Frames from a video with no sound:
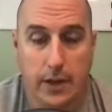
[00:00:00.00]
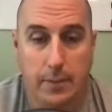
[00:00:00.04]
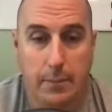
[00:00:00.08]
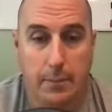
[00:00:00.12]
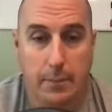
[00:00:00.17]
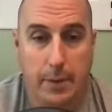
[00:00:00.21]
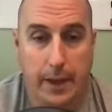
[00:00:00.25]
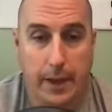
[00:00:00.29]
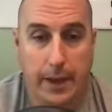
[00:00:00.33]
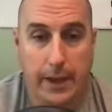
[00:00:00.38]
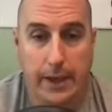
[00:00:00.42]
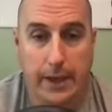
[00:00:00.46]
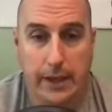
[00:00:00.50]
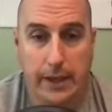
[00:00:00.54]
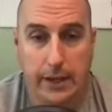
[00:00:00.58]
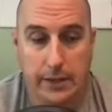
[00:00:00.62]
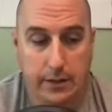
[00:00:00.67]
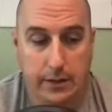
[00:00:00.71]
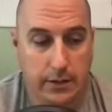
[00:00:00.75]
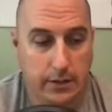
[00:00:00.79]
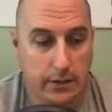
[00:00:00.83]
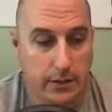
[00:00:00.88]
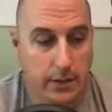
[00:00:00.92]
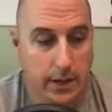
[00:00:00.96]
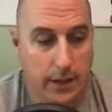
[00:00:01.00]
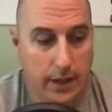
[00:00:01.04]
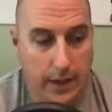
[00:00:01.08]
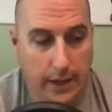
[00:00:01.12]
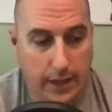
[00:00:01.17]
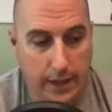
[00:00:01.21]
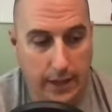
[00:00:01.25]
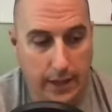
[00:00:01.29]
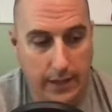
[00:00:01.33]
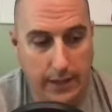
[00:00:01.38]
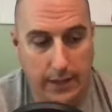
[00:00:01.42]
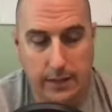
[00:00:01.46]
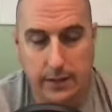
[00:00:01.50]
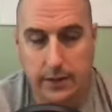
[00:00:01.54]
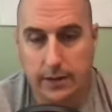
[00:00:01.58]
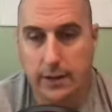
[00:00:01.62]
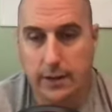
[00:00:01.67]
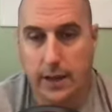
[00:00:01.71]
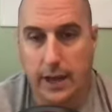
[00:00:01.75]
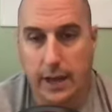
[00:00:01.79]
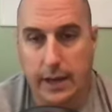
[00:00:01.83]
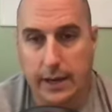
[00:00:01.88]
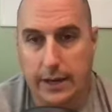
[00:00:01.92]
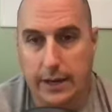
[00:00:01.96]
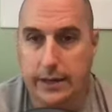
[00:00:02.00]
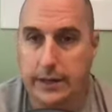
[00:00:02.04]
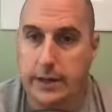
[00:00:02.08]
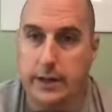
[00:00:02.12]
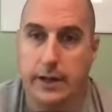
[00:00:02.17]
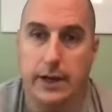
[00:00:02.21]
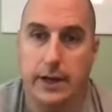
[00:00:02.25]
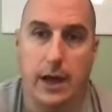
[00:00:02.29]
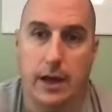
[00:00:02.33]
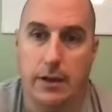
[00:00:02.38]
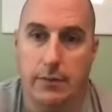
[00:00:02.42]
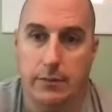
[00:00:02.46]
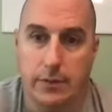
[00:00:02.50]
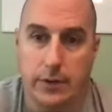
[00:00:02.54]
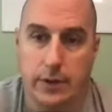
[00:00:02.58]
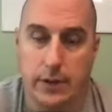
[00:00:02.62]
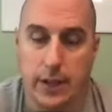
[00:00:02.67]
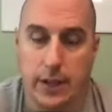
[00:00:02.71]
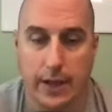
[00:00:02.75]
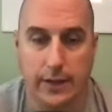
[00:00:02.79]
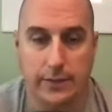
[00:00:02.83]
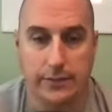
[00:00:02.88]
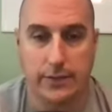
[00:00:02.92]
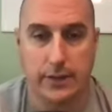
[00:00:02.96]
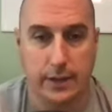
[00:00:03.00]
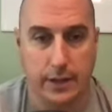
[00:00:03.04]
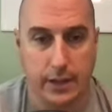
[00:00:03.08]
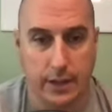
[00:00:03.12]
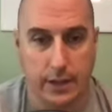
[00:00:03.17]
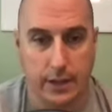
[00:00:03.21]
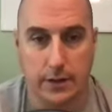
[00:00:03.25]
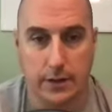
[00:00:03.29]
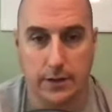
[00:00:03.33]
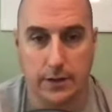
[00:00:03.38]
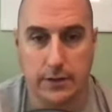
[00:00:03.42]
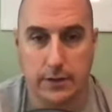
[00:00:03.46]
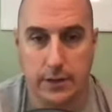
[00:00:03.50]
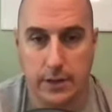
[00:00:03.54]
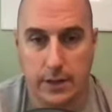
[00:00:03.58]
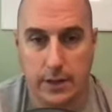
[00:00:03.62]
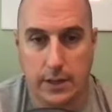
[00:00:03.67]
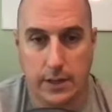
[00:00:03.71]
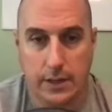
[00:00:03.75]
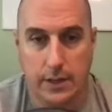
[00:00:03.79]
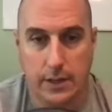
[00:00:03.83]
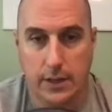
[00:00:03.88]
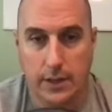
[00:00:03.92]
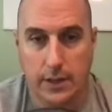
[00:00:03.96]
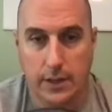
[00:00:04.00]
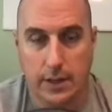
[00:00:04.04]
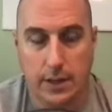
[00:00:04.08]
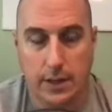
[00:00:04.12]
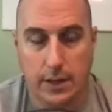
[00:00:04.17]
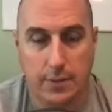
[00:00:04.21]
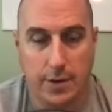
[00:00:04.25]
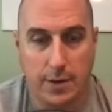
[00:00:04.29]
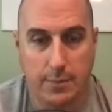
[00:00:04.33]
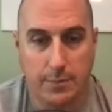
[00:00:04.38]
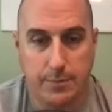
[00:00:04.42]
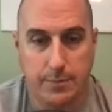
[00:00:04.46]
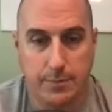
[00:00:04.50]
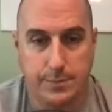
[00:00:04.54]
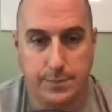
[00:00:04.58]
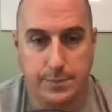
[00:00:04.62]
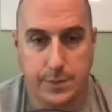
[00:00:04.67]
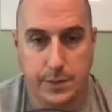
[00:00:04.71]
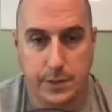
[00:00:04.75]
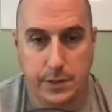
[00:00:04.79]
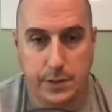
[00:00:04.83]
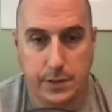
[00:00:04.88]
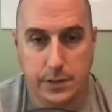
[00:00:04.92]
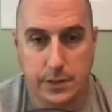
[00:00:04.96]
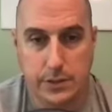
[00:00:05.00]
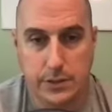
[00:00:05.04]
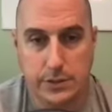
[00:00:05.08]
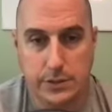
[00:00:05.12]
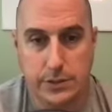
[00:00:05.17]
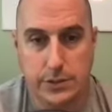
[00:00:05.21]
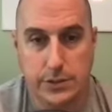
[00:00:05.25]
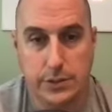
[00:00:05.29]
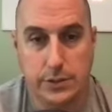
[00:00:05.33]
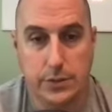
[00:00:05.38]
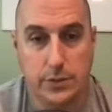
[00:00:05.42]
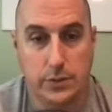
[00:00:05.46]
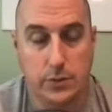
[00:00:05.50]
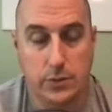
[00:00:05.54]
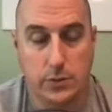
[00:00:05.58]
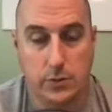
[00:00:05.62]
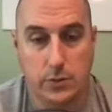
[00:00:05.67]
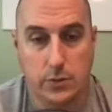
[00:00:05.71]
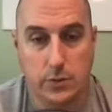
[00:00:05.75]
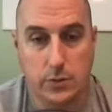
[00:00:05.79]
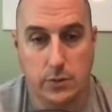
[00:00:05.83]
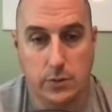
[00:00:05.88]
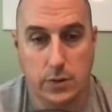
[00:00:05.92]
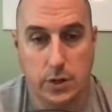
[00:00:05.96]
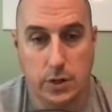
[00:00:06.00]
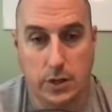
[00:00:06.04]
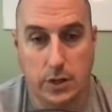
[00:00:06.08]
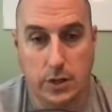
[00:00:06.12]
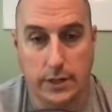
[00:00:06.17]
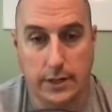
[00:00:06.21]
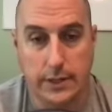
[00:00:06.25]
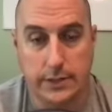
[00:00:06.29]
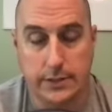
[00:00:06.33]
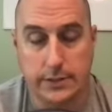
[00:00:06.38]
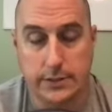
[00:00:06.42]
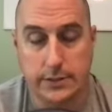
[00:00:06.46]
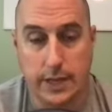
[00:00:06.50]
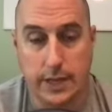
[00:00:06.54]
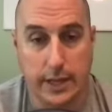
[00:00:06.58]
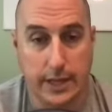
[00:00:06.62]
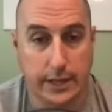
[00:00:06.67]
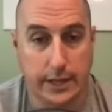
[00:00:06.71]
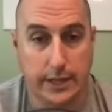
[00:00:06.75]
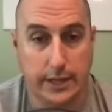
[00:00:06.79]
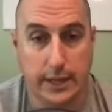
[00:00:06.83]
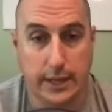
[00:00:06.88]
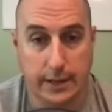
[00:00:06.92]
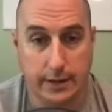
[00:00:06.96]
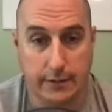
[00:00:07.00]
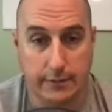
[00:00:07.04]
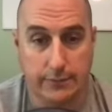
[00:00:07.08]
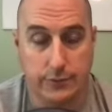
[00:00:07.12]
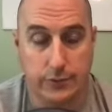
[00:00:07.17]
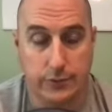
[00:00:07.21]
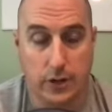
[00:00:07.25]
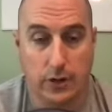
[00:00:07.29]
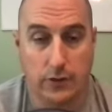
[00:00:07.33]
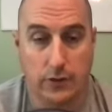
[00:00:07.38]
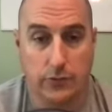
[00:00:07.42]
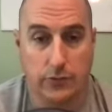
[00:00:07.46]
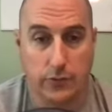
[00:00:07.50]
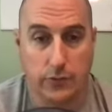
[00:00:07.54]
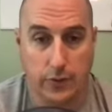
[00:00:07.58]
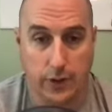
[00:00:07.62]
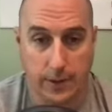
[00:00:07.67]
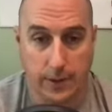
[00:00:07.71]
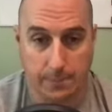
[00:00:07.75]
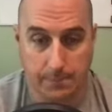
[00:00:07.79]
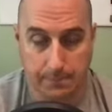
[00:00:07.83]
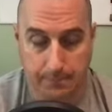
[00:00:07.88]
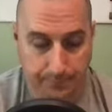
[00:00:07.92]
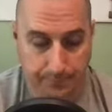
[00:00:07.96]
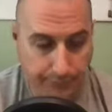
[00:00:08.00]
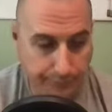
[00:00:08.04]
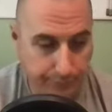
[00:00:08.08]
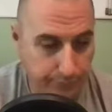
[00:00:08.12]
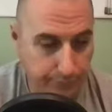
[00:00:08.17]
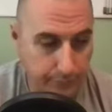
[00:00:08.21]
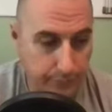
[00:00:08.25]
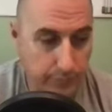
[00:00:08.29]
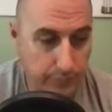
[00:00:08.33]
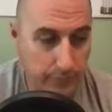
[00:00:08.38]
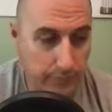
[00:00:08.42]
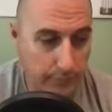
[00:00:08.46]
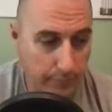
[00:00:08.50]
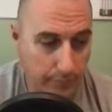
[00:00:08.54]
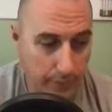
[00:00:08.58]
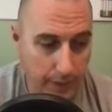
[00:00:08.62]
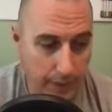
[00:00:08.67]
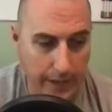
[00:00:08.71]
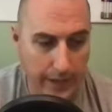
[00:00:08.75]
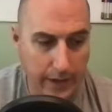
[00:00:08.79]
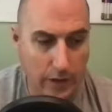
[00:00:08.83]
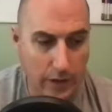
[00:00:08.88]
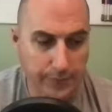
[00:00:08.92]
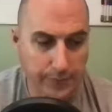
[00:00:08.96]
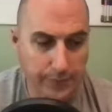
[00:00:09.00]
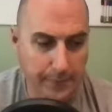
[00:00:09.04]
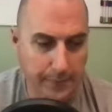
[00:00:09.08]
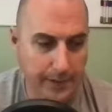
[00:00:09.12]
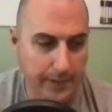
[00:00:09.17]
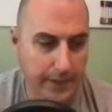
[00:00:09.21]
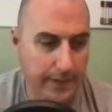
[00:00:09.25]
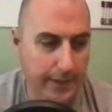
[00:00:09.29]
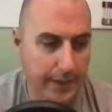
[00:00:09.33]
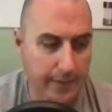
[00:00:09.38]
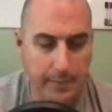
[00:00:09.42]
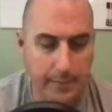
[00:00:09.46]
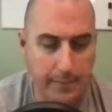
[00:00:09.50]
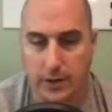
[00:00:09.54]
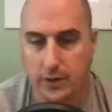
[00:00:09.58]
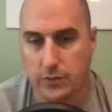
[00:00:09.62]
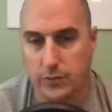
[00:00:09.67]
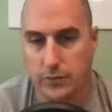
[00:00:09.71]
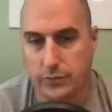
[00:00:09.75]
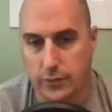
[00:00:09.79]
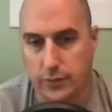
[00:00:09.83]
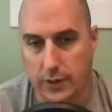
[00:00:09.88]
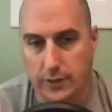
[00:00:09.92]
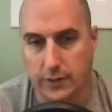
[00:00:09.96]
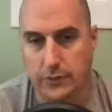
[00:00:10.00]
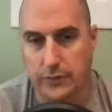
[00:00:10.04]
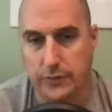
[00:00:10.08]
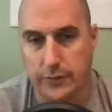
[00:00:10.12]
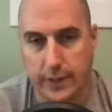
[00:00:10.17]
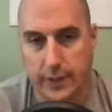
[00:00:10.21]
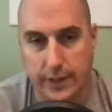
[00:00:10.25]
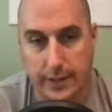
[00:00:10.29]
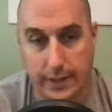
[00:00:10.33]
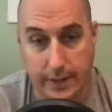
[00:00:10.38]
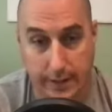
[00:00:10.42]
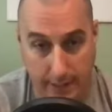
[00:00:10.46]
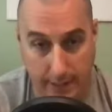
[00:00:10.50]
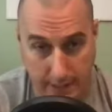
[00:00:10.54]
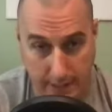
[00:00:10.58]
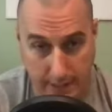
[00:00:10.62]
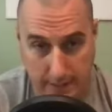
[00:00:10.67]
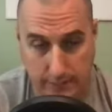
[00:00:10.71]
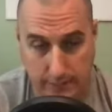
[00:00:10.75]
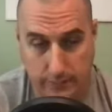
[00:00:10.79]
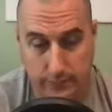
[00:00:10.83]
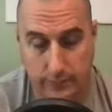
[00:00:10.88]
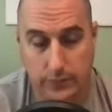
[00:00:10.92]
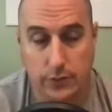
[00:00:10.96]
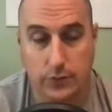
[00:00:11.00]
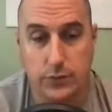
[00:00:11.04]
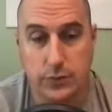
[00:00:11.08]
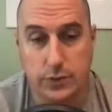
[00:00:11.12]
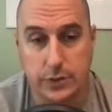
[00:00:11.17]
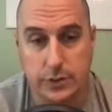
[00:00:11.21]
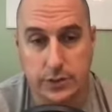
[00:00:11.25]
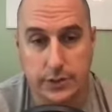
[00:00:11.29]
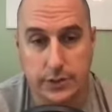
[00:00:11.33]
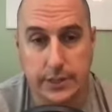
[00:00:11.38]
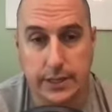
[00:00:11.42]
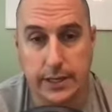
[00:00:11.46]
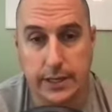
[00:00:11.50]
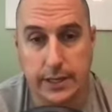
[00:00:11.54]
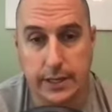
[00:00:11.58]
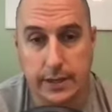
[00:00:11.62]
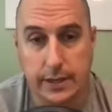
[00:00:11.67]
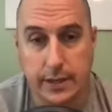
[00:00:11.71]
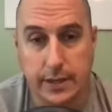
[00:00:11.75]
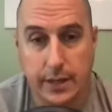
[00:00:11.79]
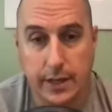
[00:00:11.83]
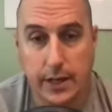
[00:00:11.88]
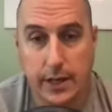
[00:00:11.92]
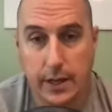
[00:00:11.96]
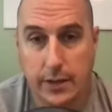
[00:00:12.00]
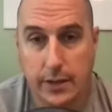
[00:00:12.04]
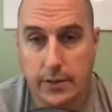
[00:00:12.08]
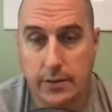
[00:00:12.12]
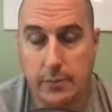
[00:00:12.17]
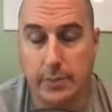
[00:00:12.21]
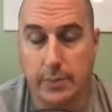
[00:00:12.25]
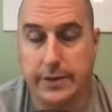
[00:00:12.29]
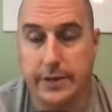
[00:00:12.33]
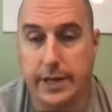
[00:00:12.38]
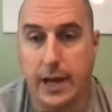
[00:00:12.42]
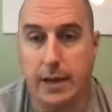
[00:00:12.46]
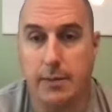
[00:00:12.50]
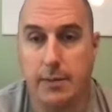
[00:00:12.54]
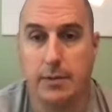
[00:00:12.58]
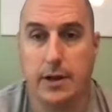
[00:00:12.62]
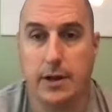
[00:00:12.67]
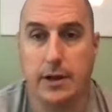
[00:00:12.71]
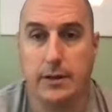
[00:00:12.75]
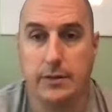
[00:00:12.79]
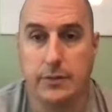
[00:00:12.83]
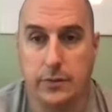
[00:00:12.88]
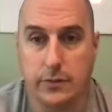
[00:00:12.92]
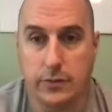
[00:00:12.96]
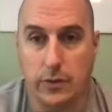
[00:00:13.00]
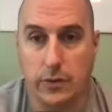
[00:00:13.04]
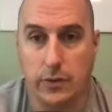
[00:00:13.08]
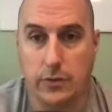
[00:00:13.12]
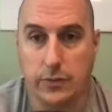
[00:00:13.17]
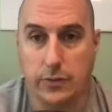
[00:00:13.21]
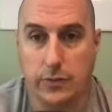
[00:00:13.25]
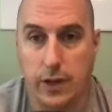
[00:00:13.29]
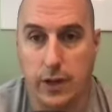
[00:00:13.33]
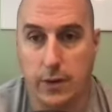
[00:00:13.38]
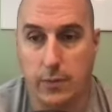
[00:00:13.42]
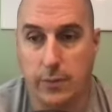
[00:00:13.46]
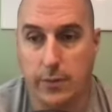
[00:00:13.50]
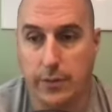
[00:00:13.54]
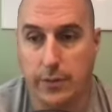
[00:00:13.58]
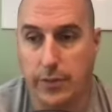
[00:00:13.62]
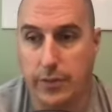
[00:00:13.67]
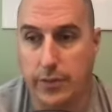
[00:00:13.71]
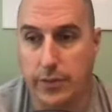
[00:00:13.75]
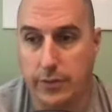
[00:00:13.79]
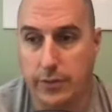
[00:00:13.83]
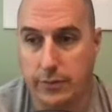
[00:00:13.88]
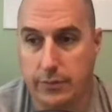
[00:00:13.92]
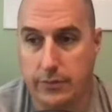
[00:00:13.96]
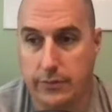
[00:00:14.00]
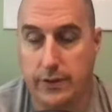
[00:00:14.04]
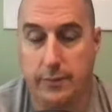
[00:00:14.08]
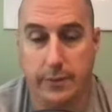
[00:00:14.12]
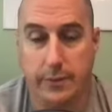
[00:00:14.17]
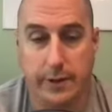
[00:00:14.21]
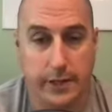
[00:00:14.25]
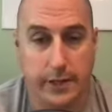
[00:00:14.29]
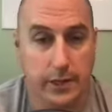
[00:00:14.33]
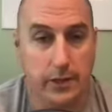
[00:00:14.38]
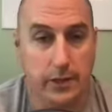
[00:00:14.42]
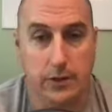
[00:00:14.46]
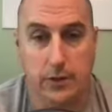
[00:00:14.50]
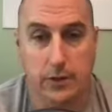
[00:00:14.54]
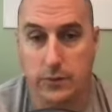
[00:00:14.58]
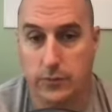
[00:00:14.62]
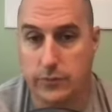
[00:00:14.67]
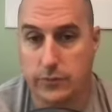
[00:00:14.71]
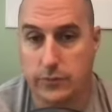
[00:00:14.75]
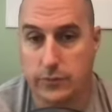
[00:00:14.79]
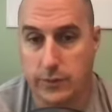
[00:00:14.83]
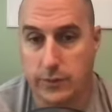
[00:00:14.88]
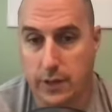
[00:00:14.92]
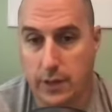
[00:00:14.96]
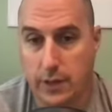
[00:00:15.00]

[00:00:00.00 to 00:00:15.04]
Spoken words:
pain, and I did not realize that it could come up to cause a negative drug screen." And ultimately, that medical director said, as you just did, the metabolites associated with CBD use